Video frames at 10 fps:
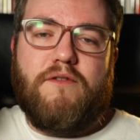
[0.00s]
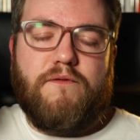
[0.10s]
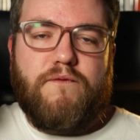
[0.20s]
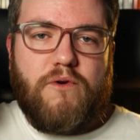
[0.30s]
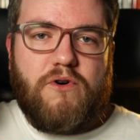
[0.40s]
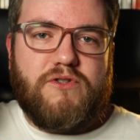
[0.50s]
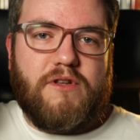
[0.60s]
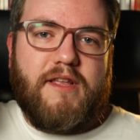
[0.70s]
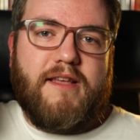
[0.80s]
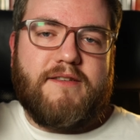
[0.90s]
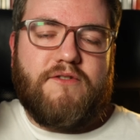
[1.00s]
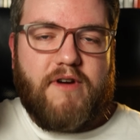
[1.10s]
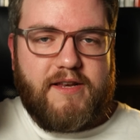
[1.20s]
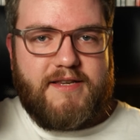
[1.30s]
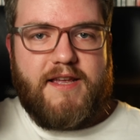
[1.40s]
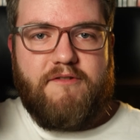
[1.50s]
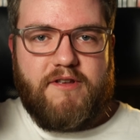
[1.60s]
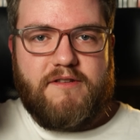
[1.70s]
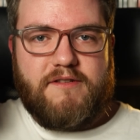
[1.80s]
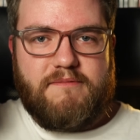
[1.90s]
unfortunately, is
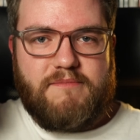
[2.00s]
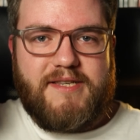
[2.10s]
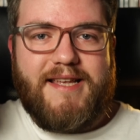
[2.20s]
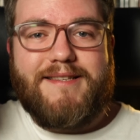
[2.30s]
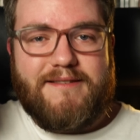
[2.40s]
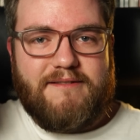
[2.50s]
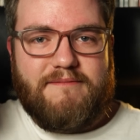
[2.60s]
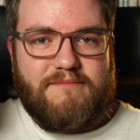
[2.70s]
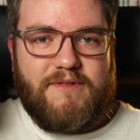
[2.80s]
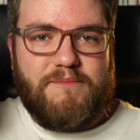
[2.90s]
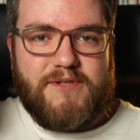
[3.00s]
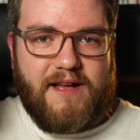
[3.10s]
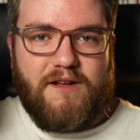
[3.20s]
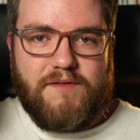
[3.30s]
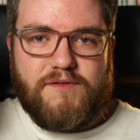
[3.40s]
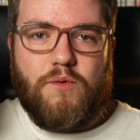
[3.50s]
Criterion's disc themselves,